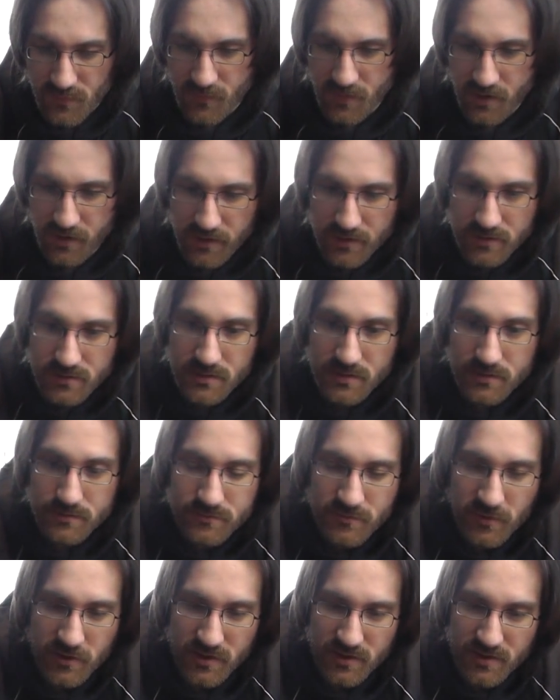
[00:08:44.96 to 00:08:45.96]
And
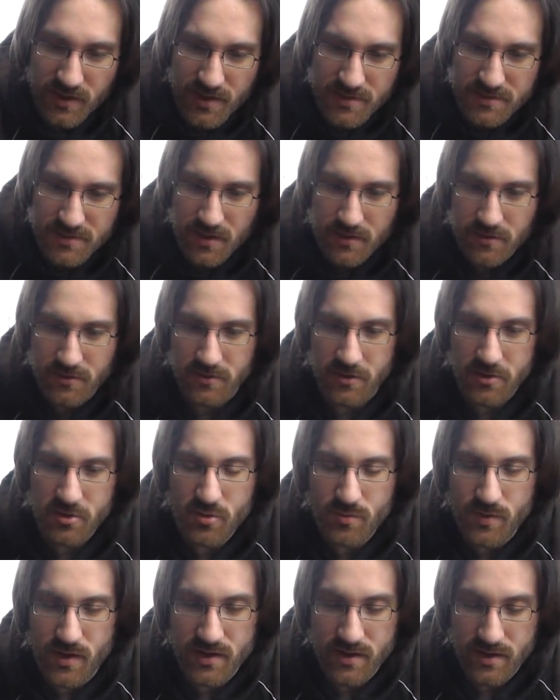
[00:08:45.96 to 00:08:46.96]
what it does, I don't know,
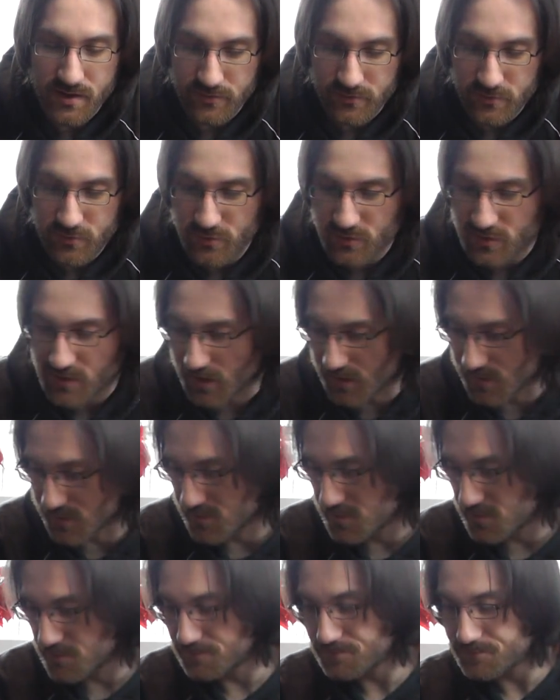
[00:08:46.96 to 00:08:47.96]
but I have 2
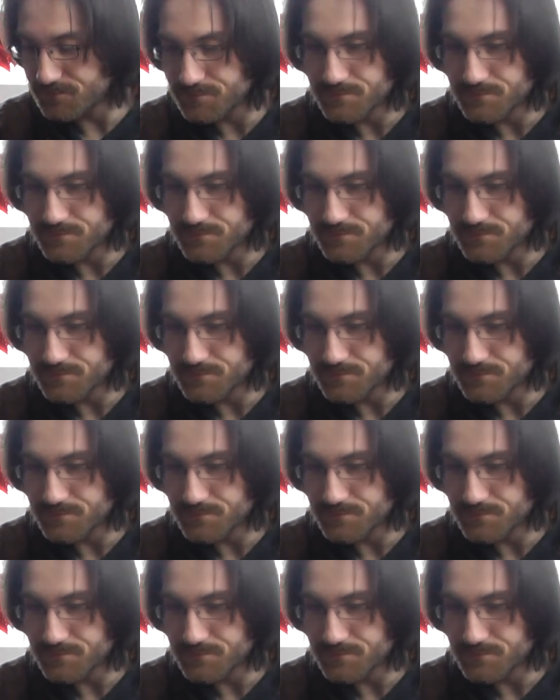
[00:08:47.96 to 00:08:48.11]
skulls.